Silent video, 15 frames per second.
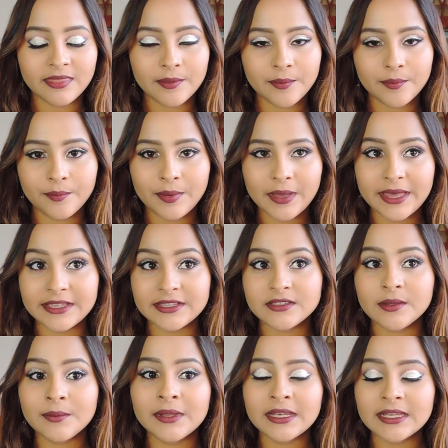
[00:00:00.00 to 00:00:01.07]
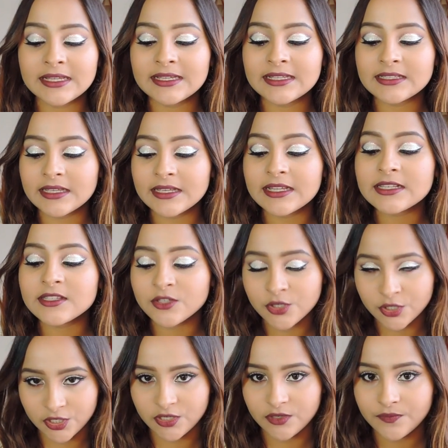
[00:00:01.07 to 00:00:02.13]
the best. I mean, it's
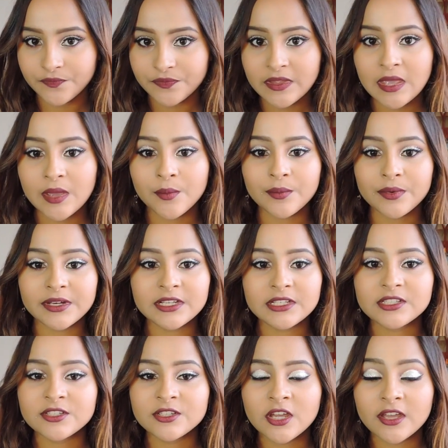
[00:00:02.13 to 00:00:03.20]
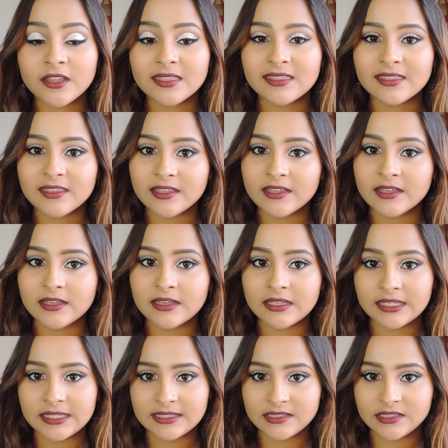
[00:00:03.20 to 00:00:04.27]
good, but it's not the
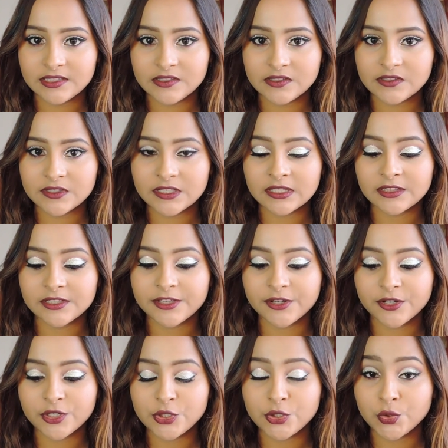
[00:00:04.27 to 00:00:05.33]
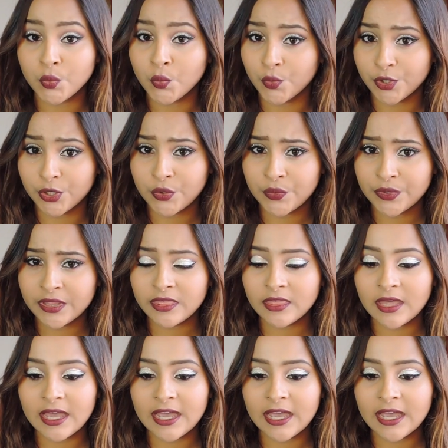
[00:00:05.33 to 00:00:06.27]
easiest glitter to work with.